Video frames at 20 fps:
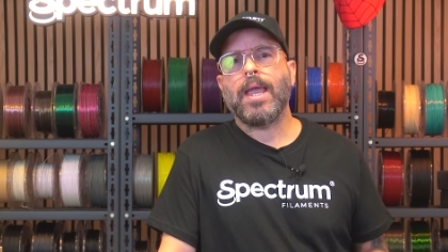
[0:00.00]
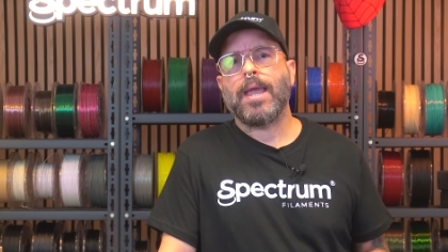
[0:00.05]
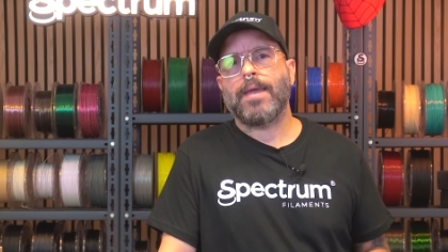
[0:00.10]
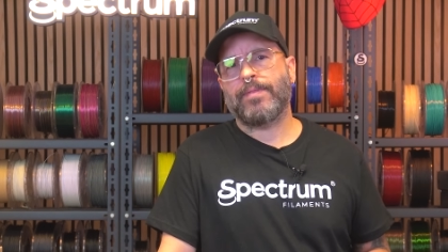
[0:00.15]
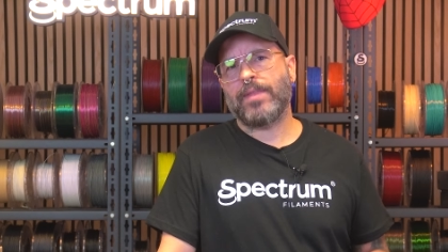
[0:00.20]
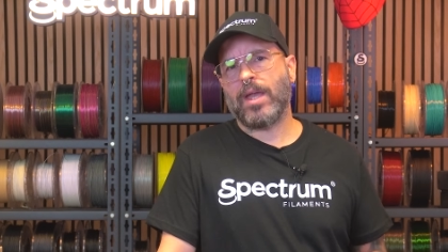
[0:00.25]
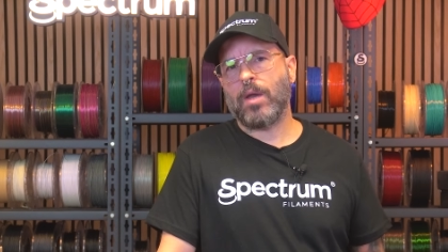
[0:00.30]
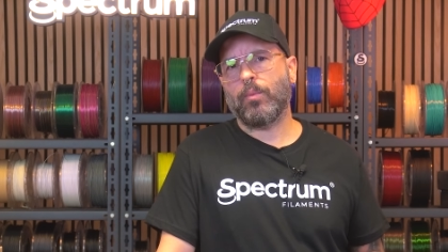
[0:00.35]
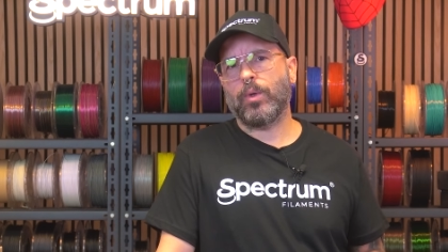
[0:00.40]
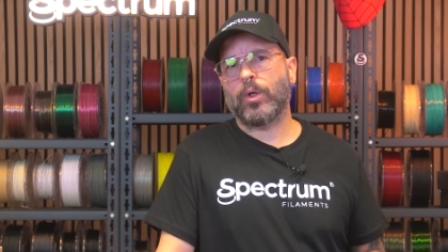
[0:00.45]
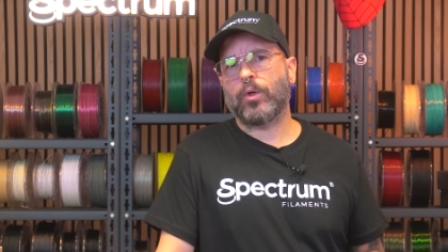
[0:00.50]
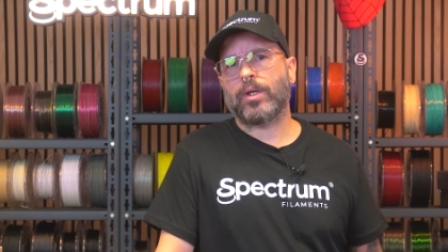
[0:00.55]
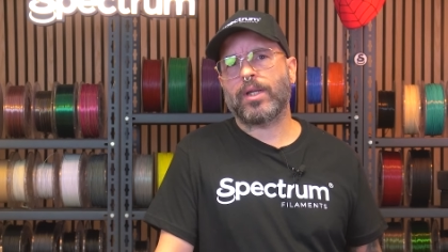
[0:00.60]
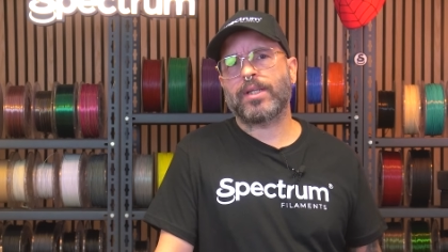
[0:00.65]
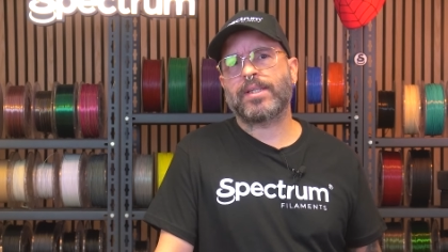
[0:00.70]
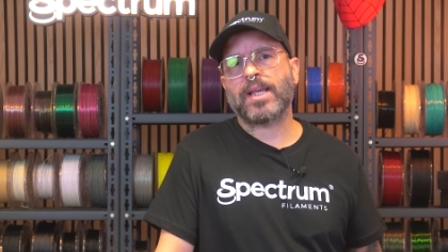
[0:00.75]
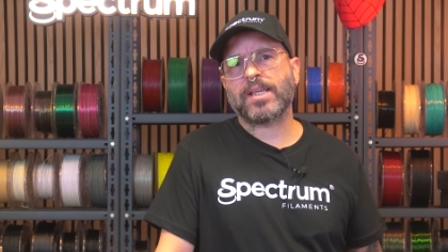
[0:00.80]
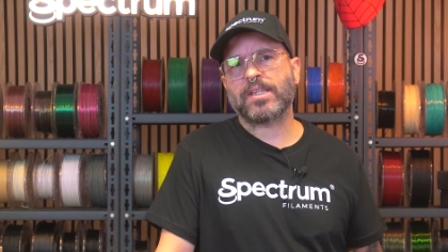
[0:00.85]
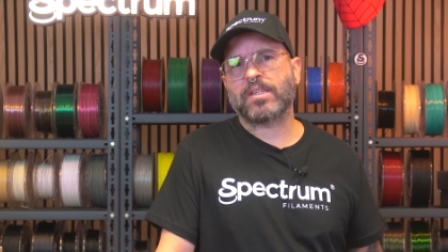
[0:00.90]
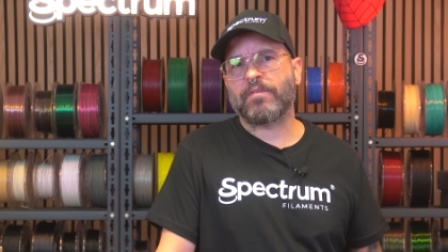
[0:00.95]
And then we're going
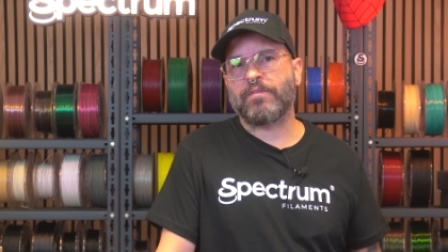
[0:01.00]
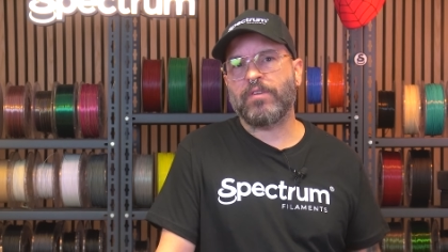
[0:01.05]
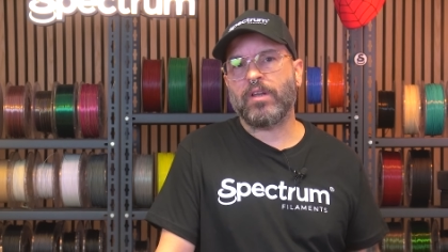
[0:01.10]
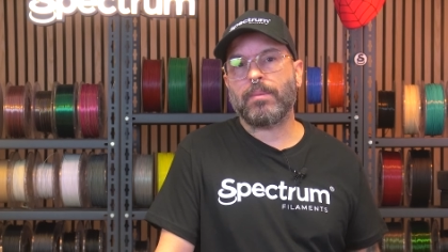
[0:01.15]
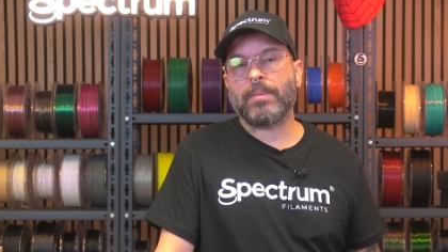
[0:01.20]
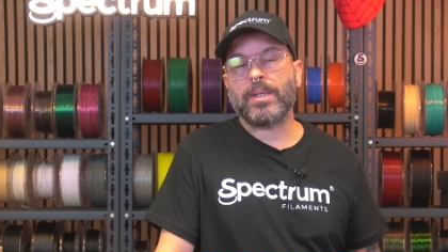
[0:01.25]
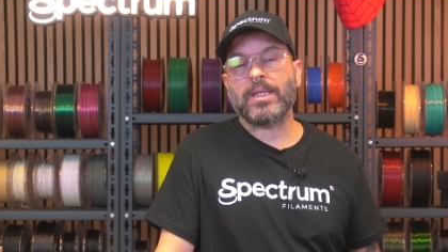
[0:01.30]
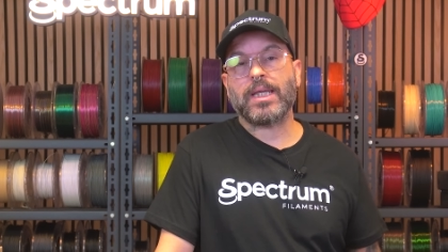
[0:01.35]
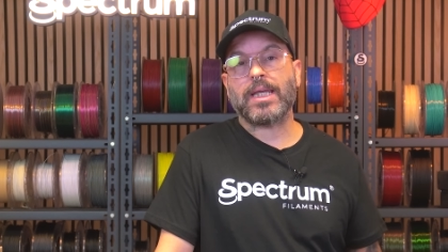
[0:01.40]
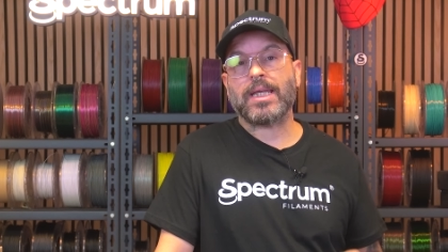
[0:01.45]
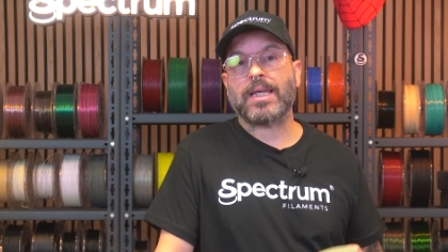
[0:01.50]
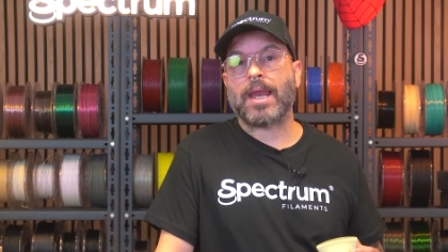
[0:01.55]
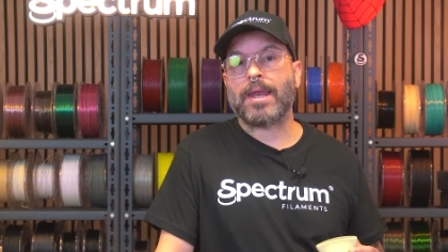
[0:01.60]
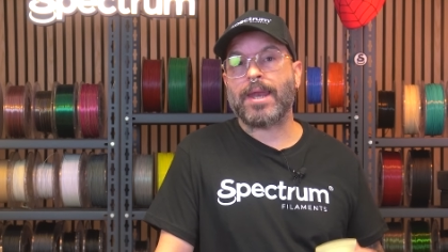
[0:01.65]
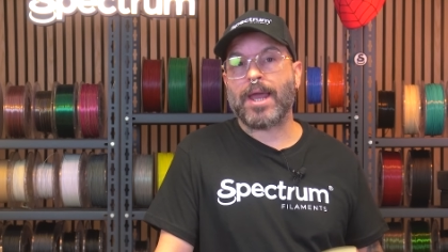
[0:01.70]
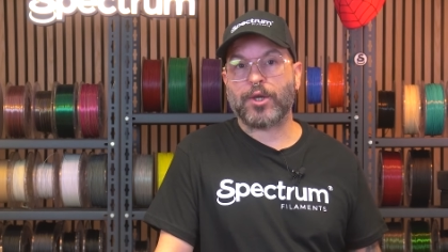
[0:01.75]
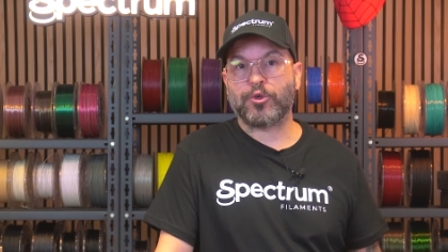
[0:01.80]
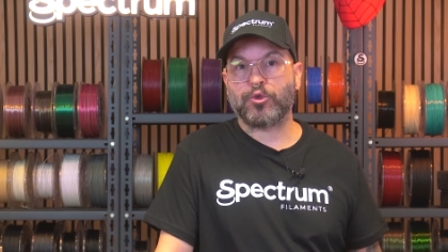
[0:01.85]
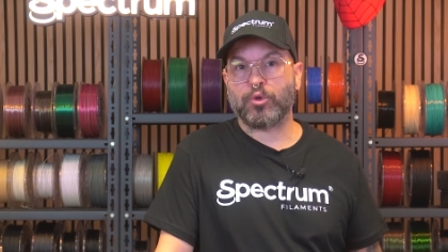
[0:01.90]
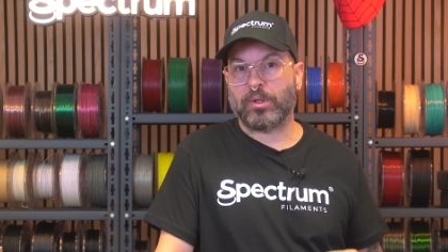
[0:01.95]
to test the filament in a
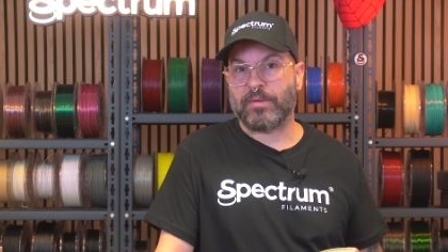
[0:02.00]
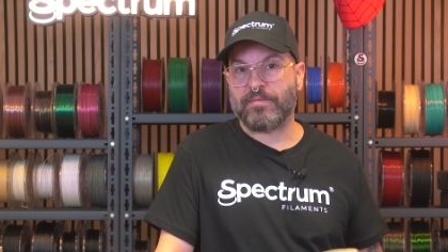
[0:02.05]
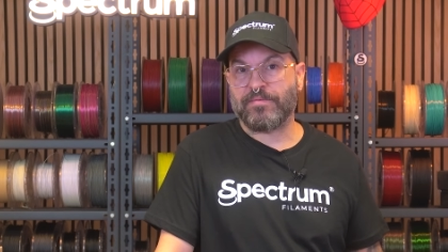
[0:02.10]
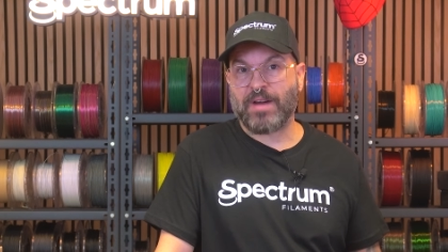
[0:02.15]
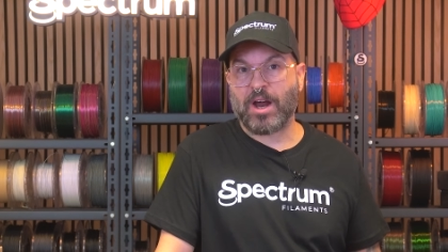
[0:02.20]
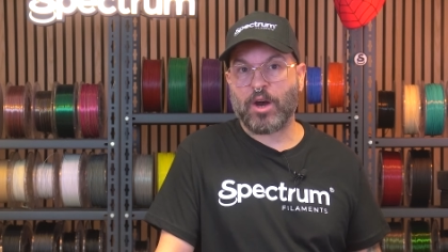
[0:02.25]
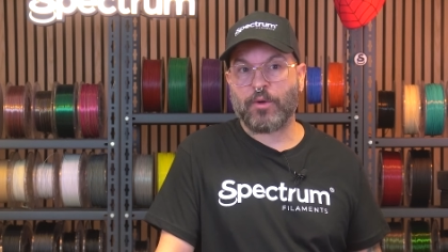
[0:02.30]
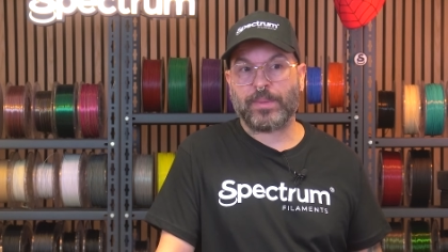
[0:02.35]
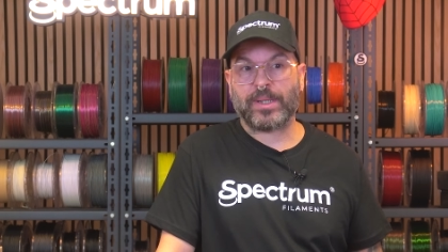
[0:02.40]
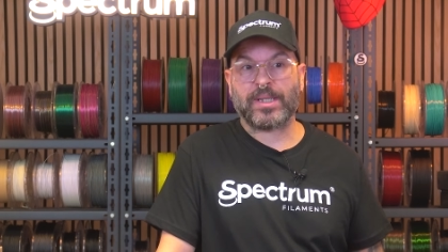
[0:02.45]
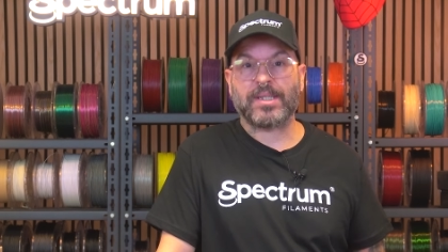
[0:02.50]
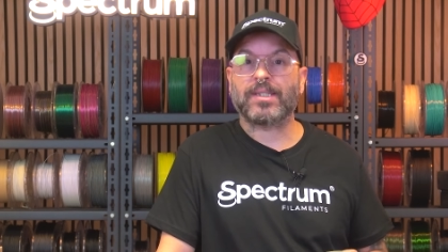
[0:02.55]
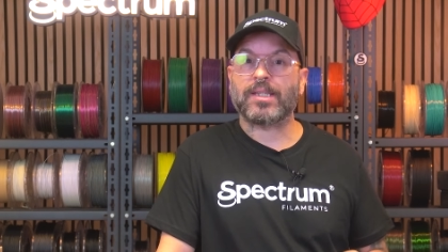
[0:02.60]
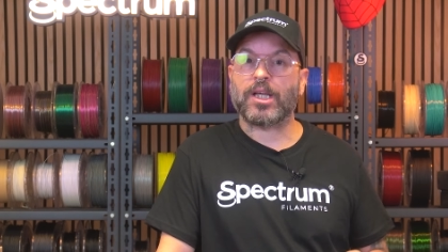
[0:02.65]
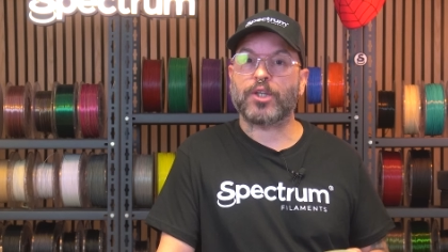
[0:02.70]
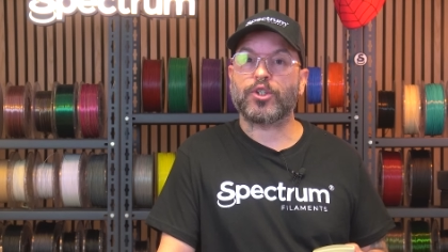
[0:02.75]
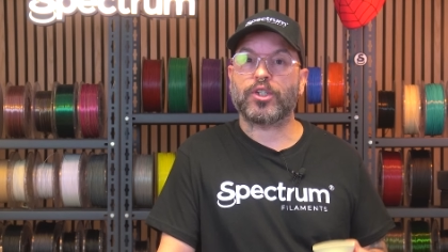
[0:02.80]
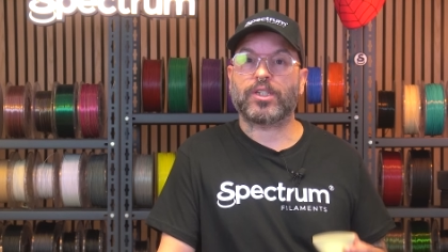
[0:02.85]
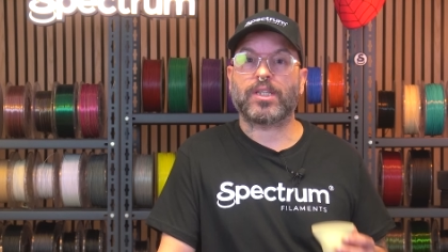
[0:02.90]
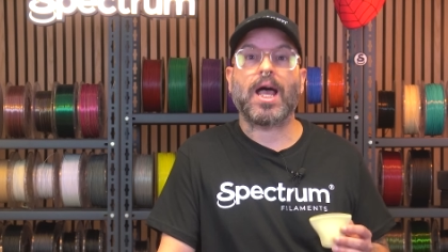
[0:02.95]
natural environment,
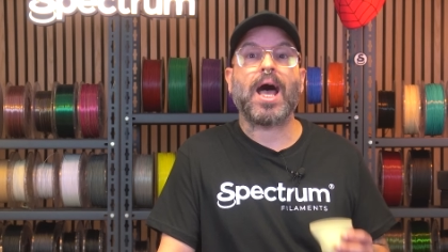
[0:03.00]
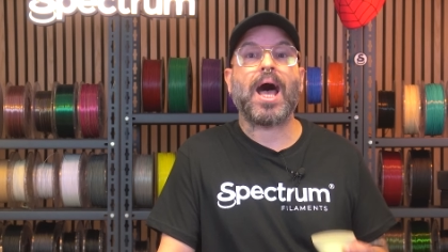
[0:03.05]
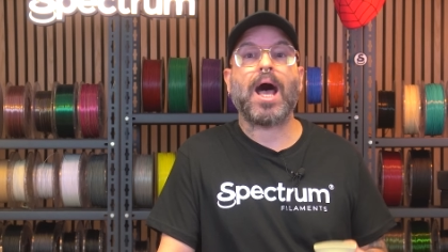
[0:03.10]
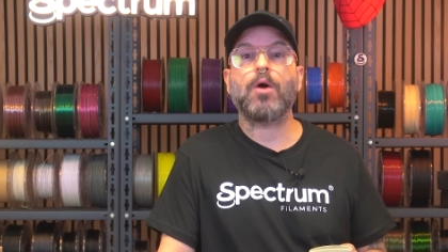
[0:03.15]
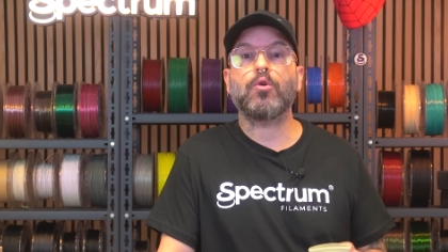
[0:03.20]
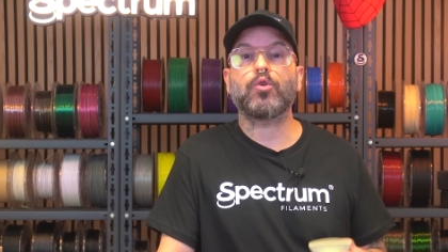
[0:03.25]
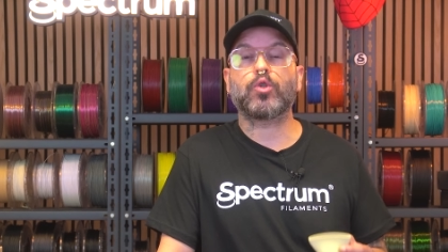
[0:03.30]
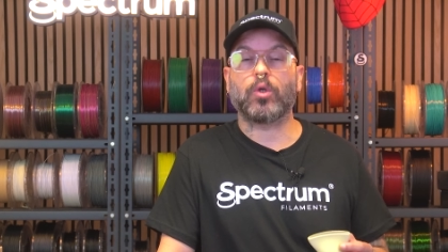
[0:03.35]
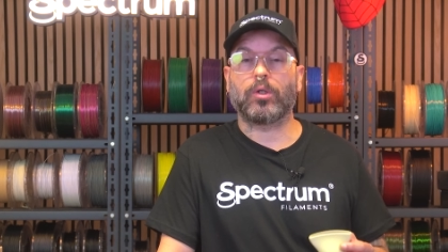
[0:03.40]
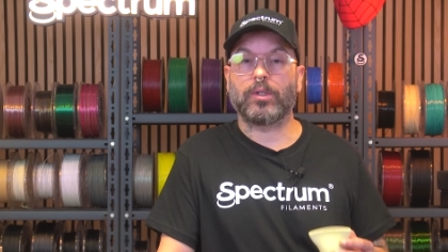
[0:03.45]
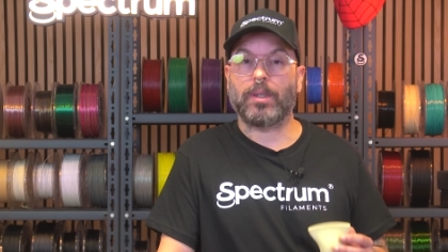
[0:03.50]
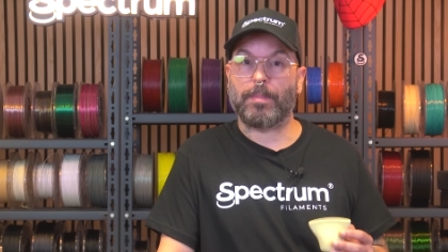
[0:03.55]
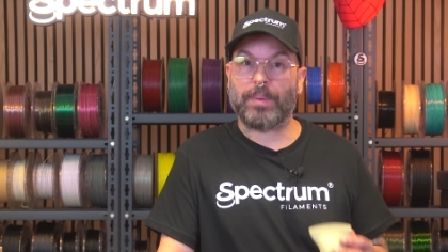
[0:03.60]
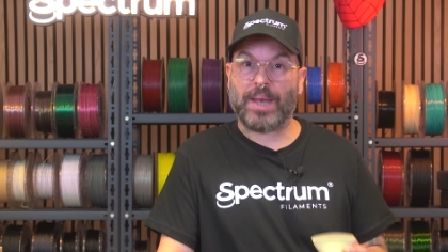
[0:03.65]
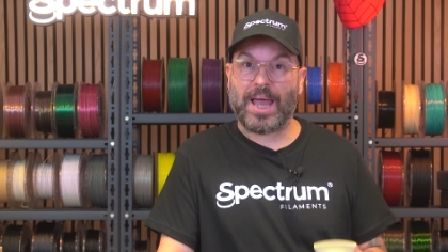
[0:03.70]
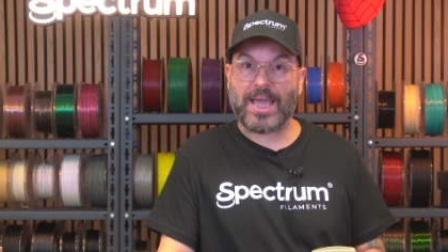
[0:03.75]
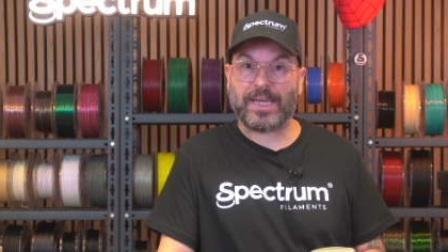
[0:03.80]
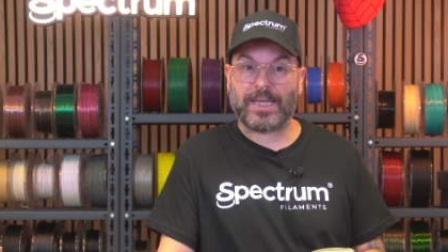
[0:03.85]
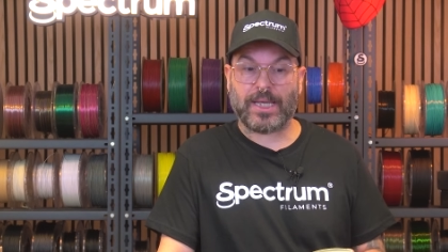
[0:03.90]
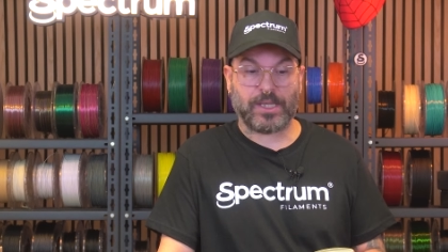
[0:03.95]
such as a household
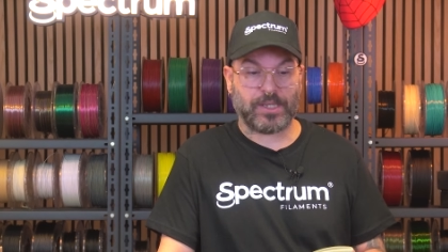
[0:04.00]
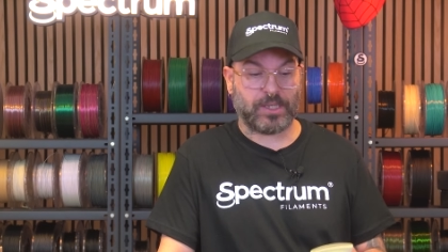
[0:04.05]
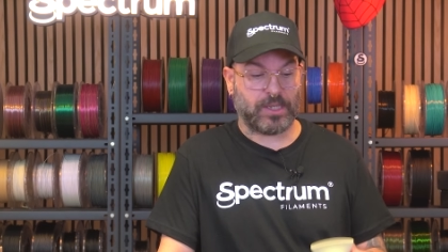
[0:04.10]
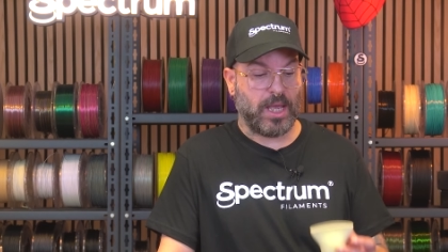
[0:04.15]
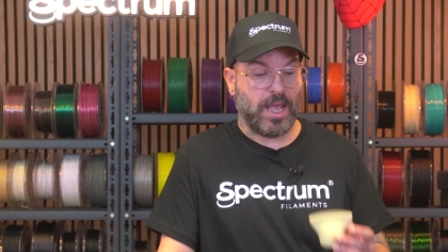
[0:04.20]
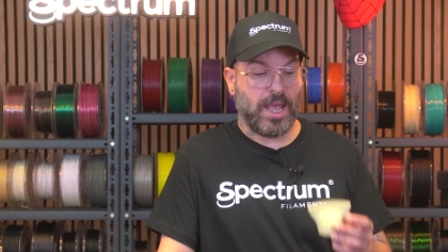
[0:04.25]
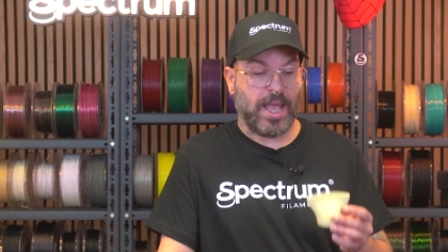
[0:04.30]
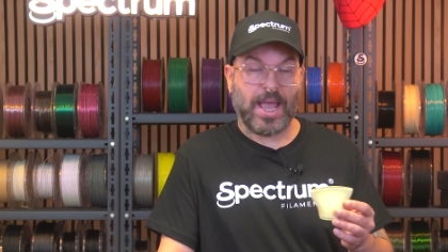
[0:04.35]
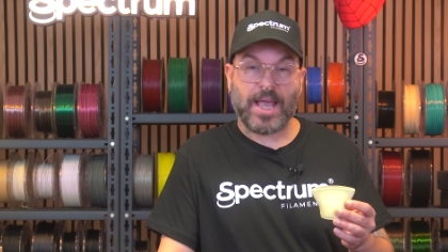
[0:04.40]
appliance,